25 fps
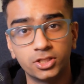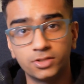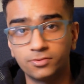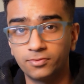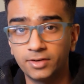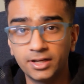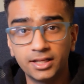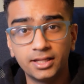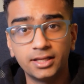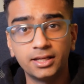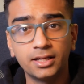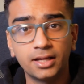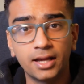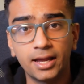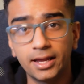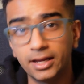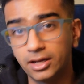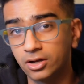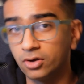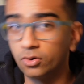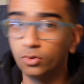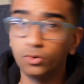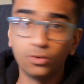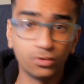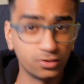is really a
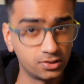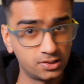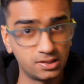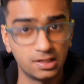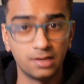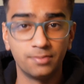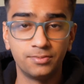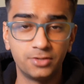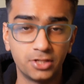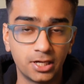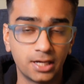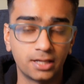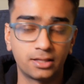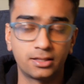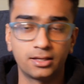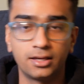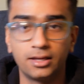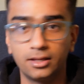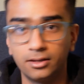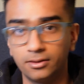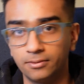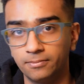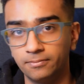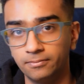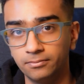core subject
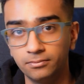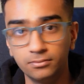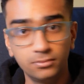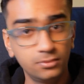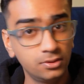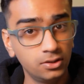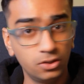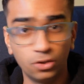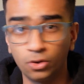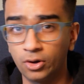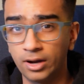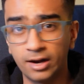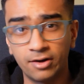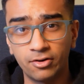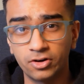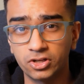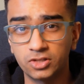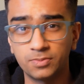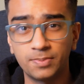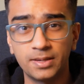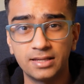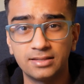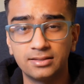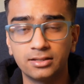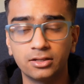in your
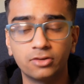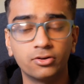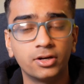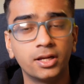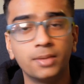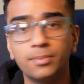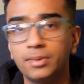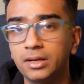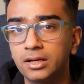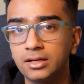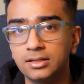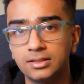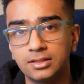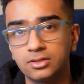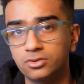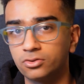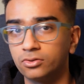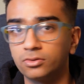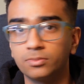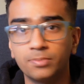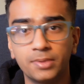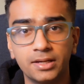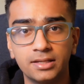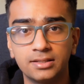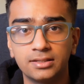aerospace degree because it's
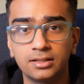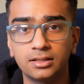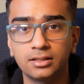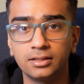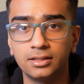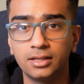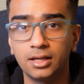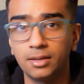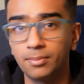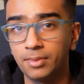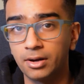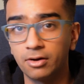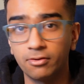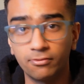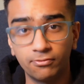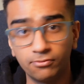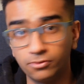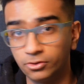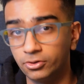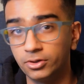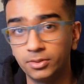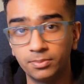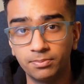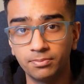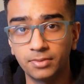all basically about
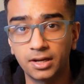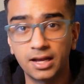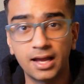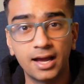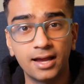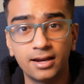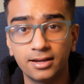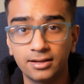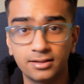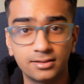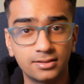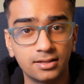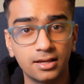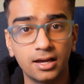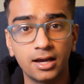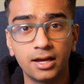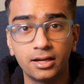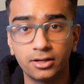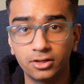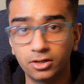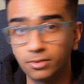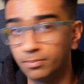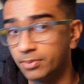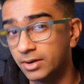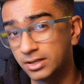fluid mechanics
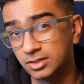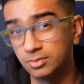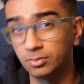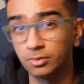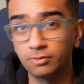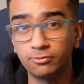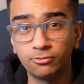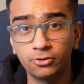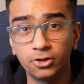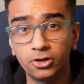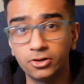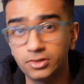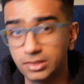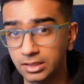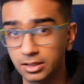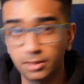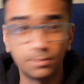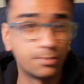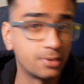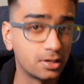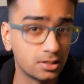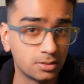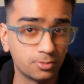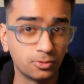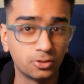and compressible flows and
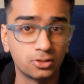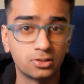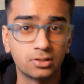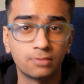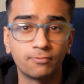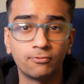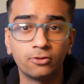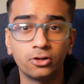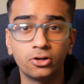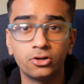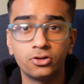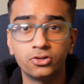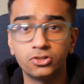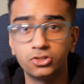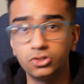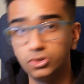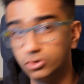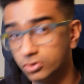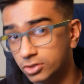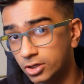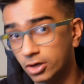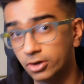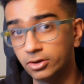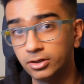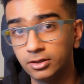compressible flows,
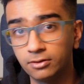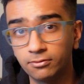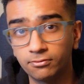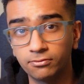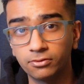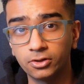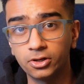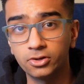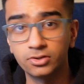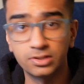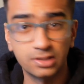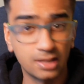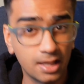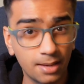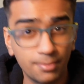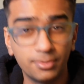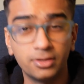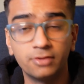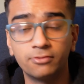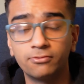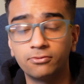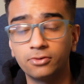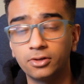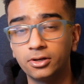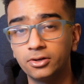Newtonian flows,
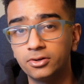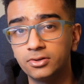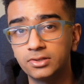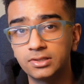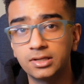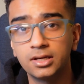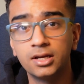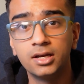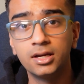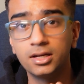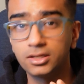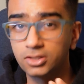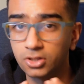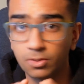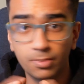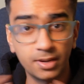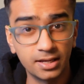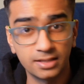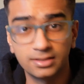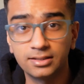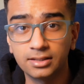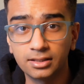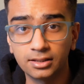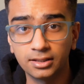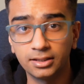laminar flows. So
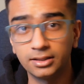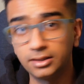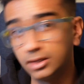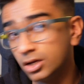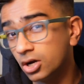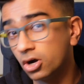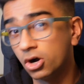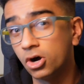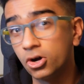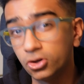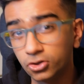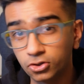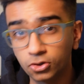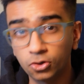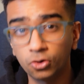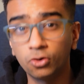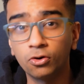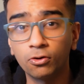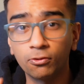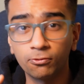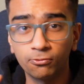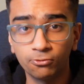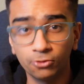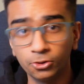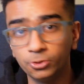basically the
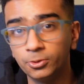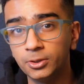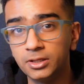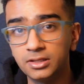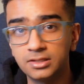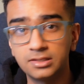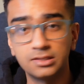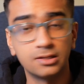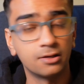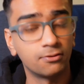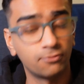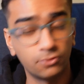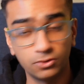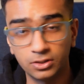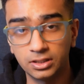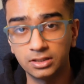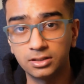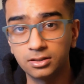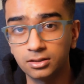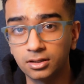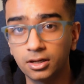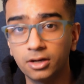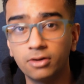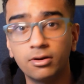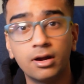hardcore fluid stuff you need
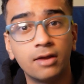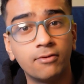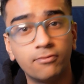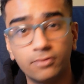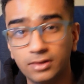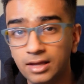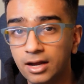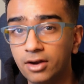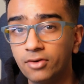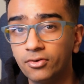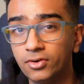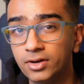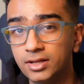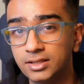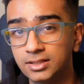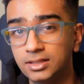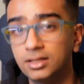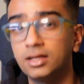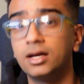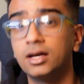to know, and for that reason